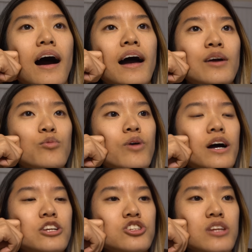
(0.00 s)
I
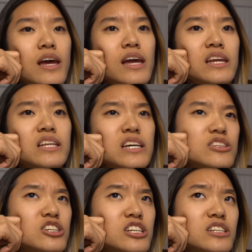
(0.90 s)
watched
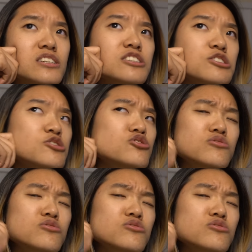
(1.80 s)
another